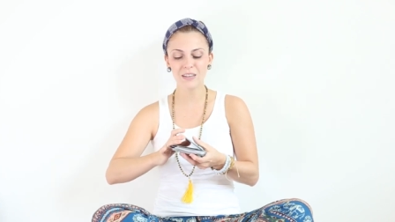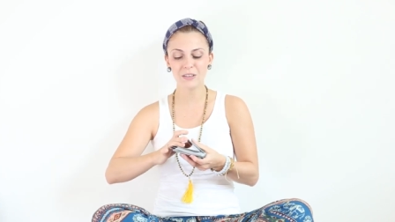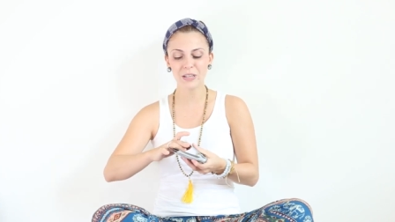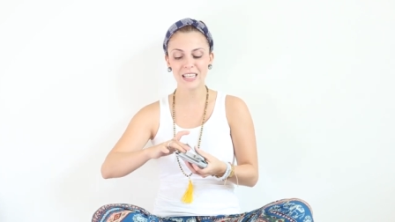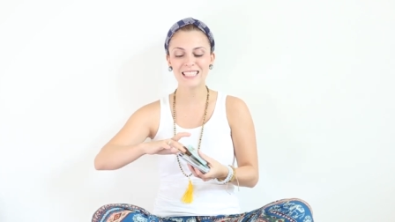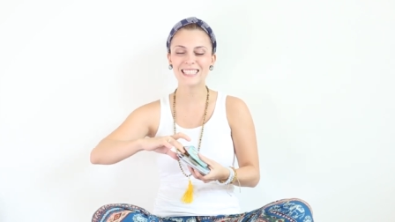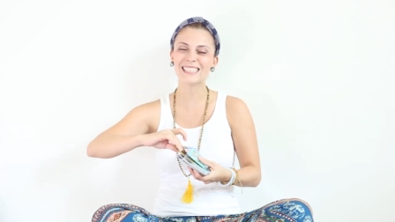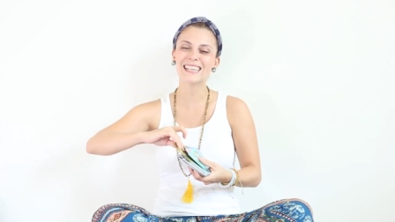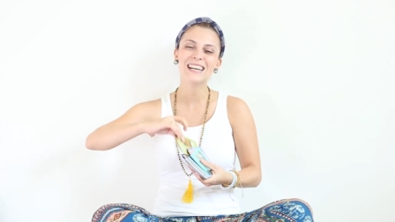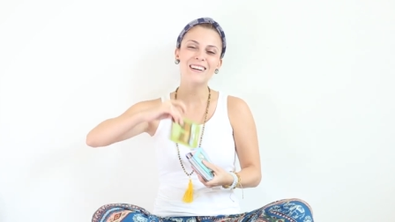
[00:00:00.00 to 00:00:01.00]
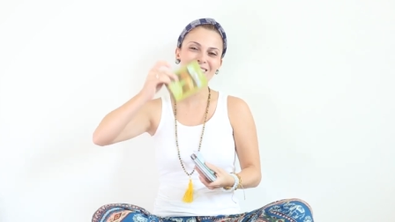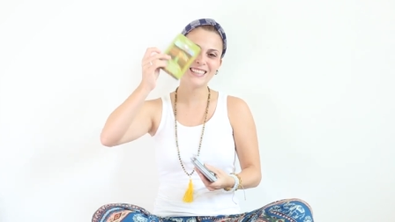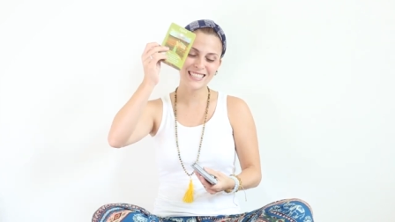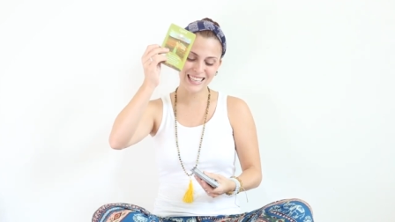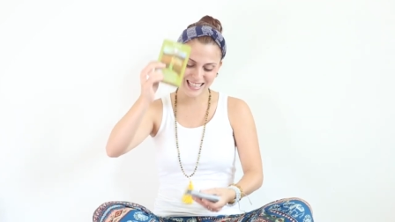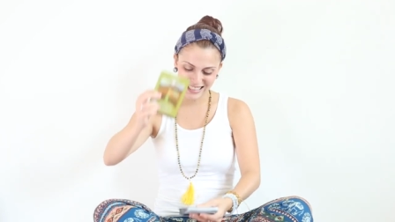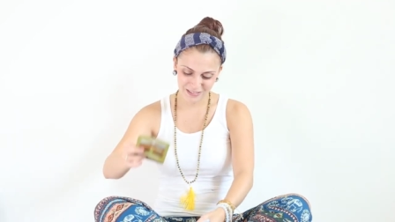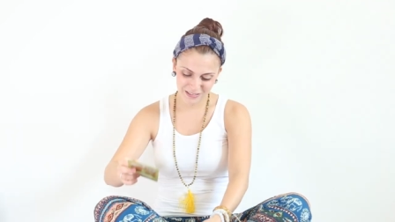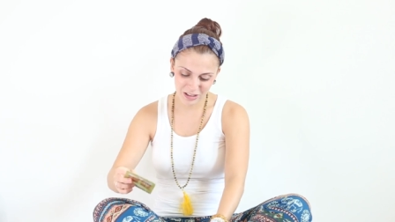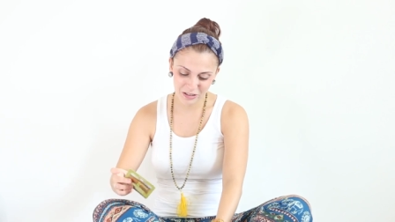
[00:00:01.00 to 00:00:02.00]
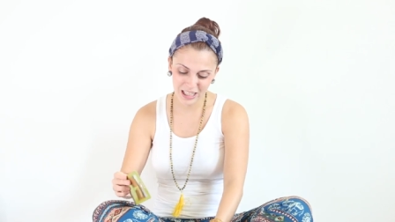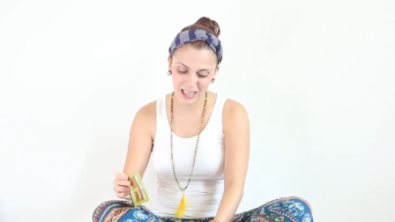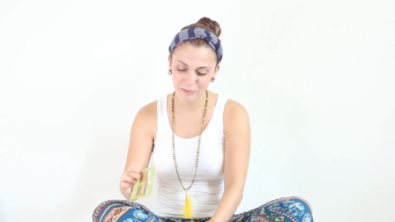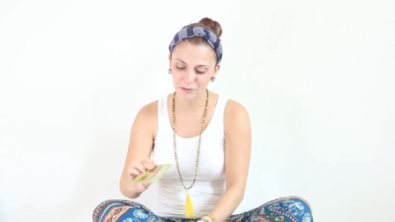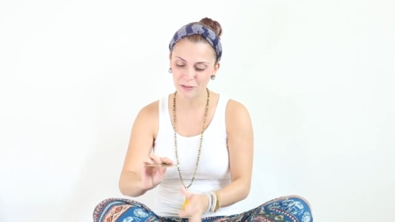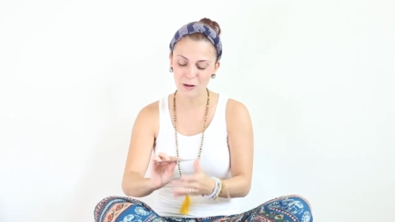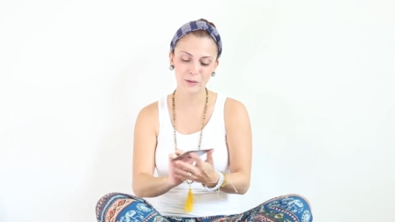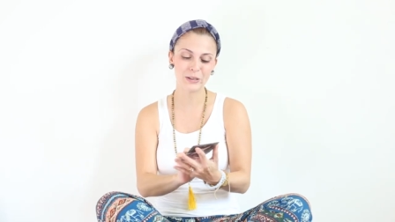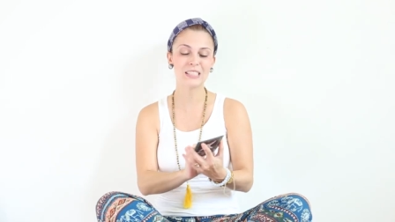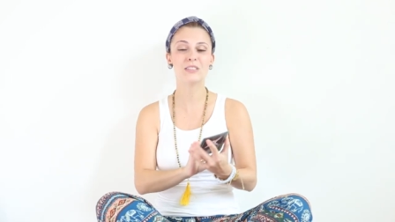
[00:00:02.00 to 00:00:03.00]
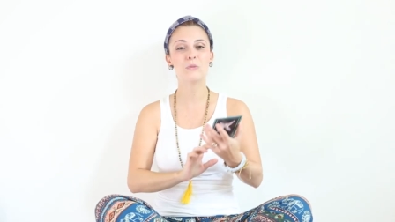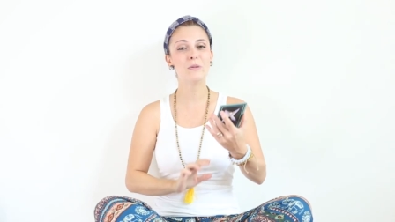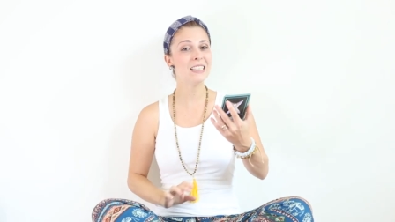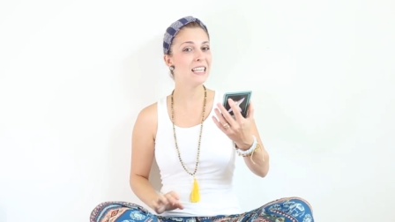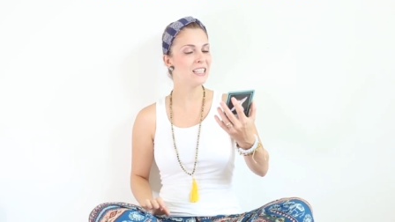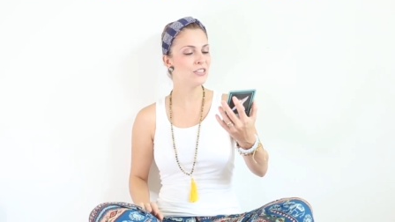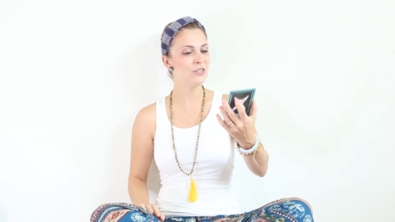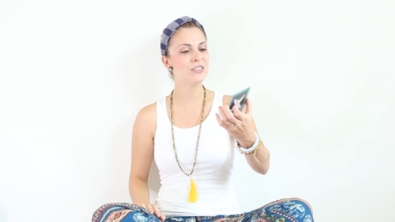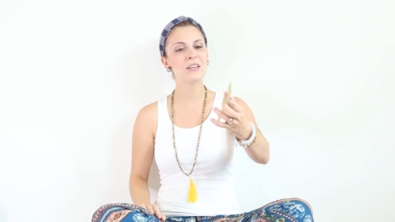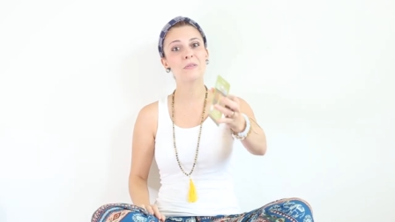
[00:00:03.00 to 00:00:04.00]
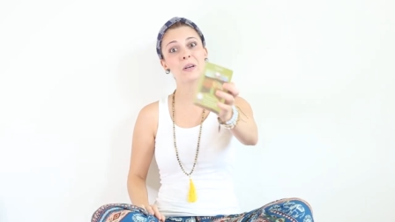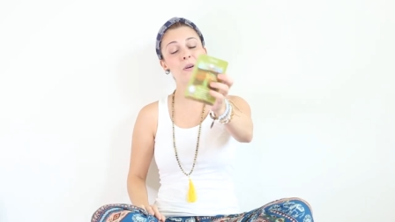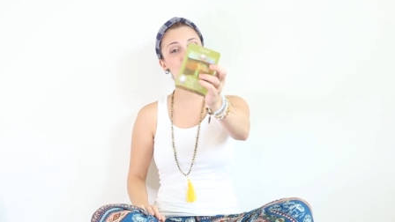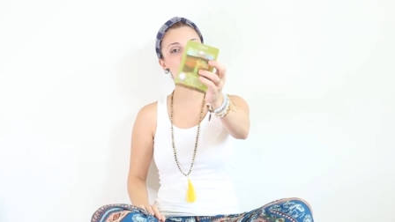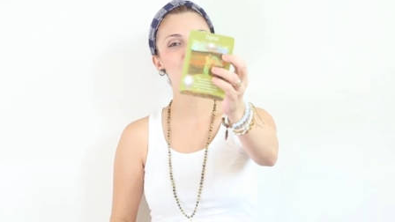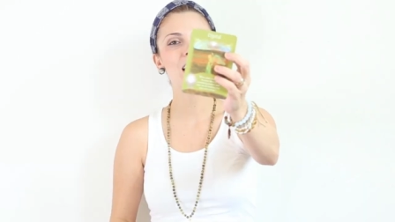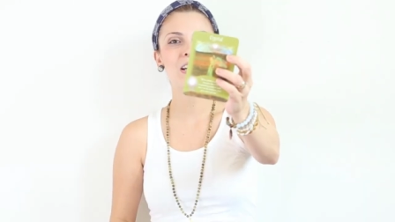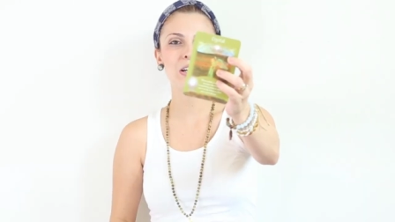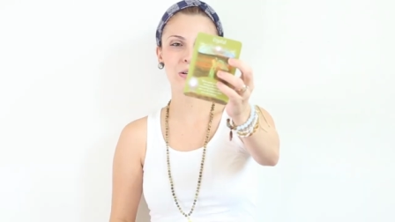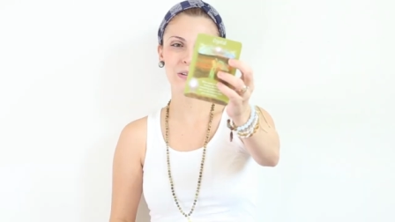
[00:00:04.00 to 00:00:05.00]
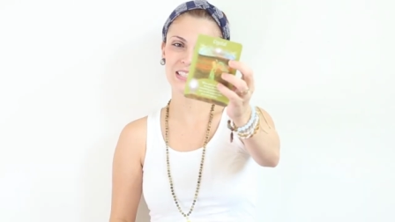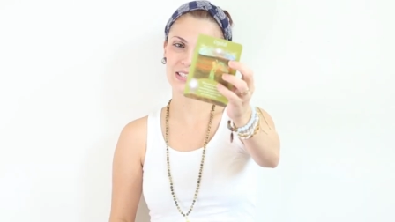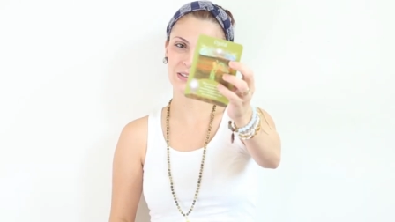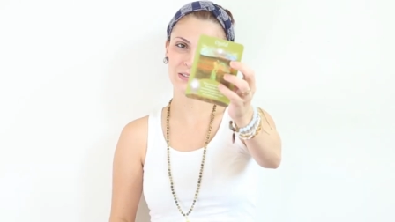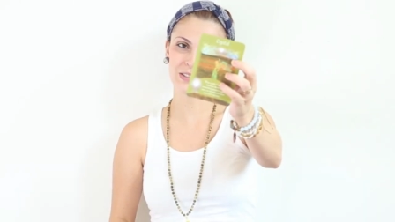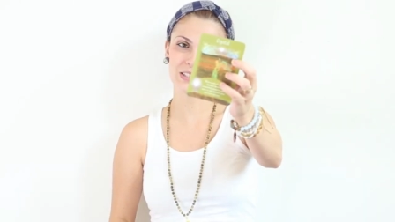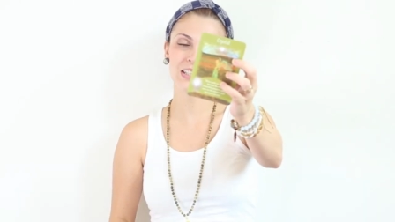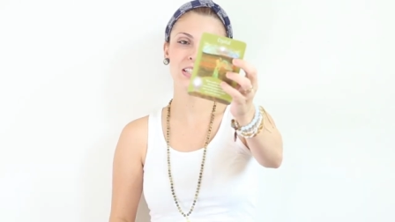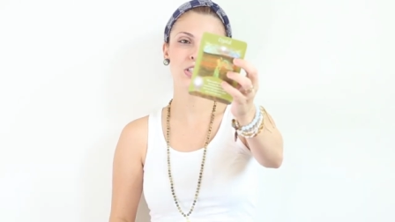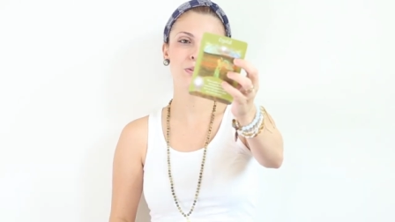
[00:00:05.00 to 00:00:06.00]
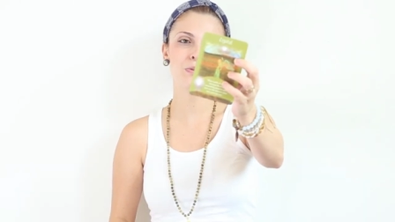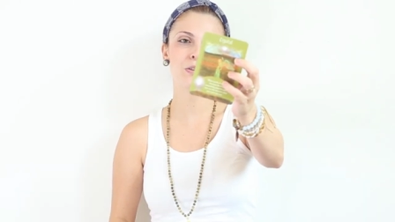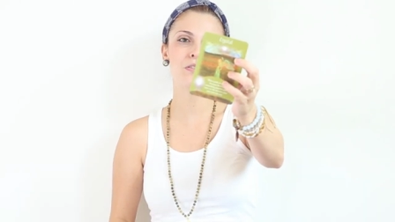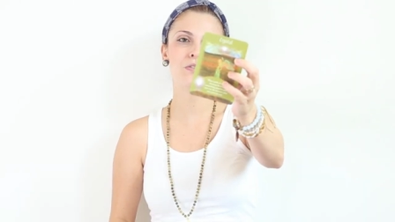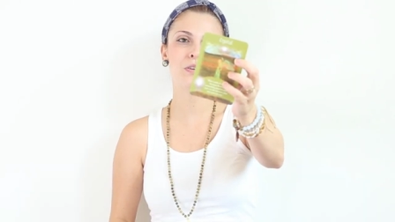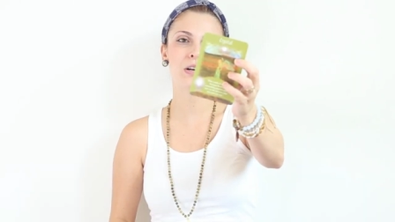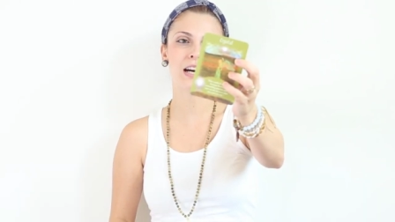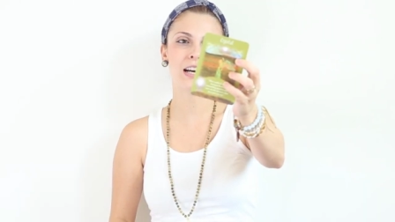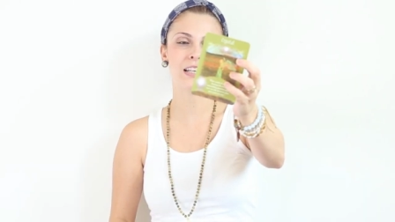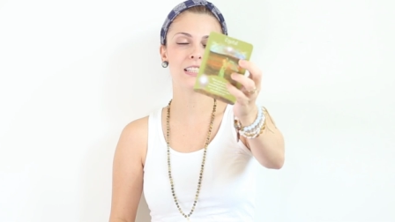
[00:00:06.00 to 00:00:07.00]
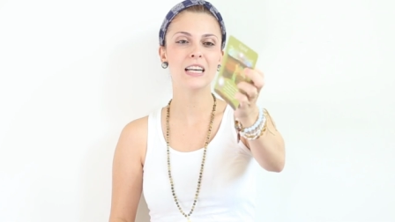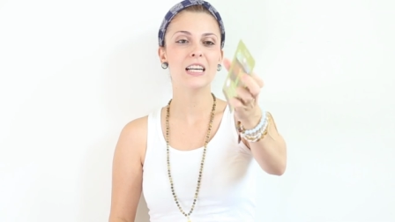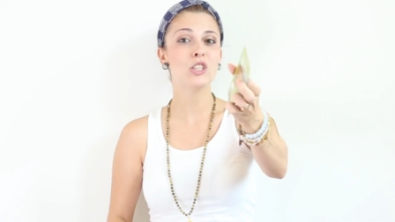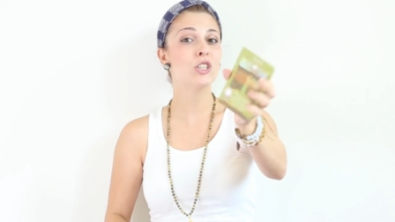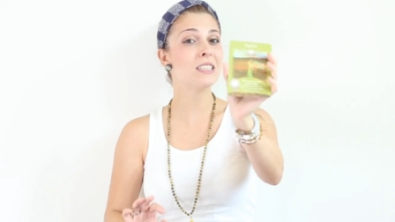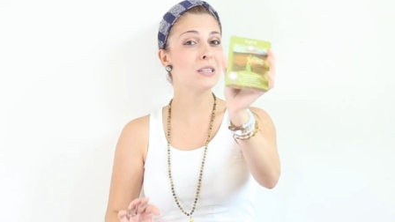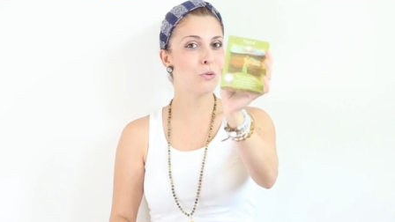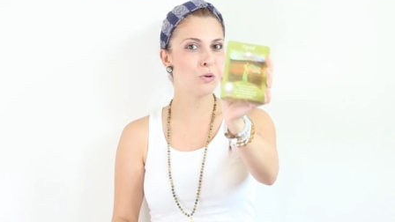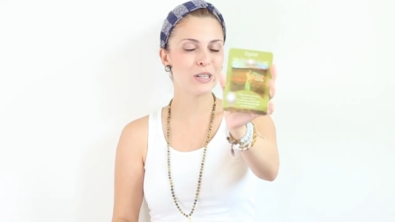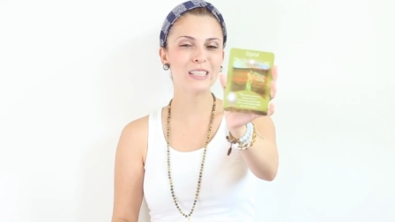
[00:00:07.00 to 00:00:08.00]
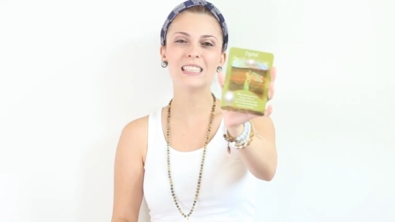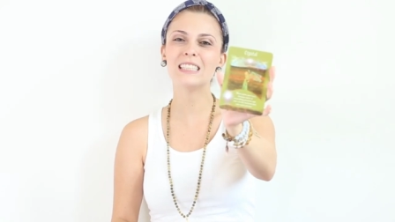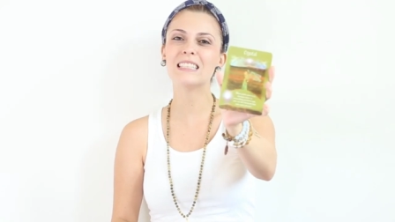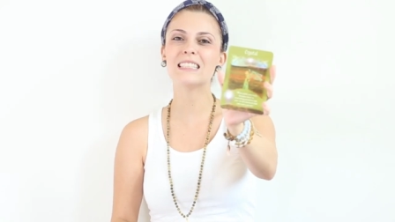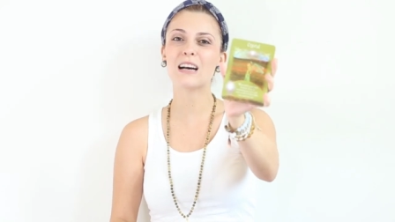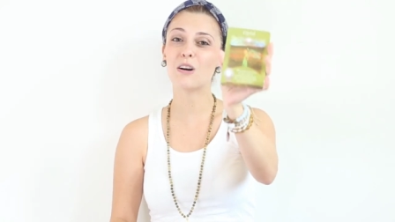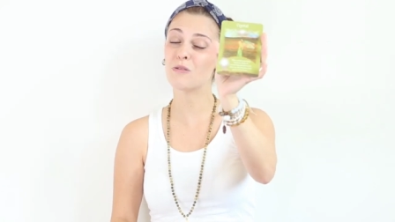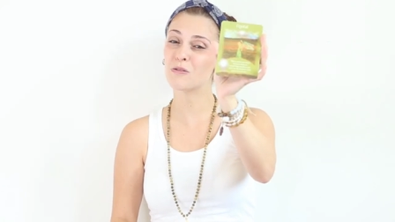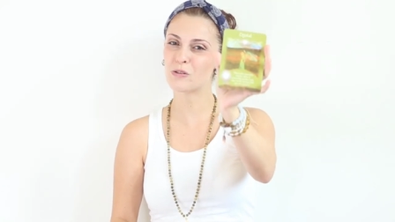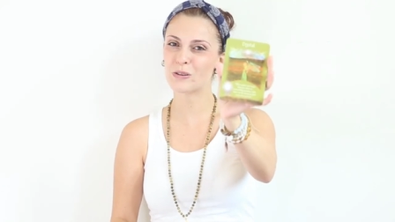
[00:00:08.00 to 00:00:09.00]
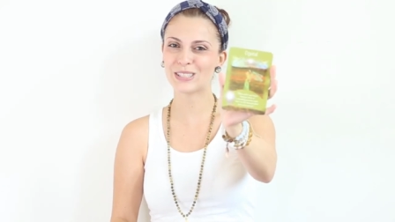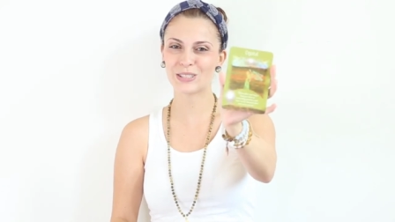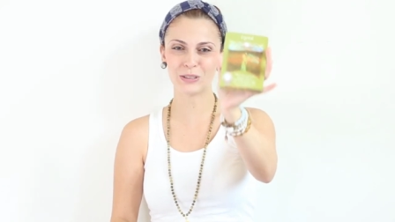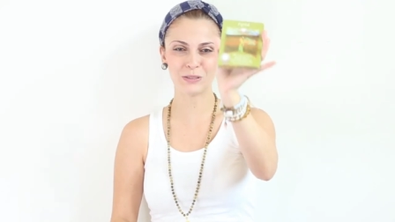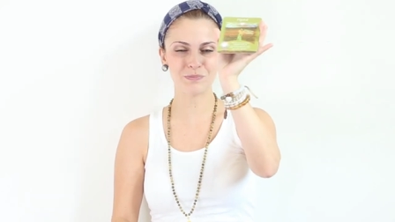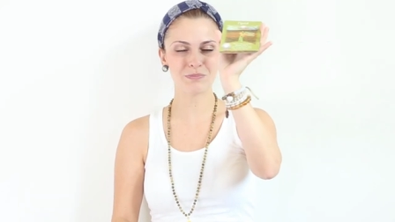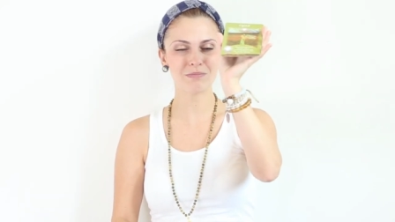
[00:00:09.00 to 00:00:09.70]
okay it's here which card will come forward so monday and tuesday we got crystal such a beautiful card just the word in itself crystal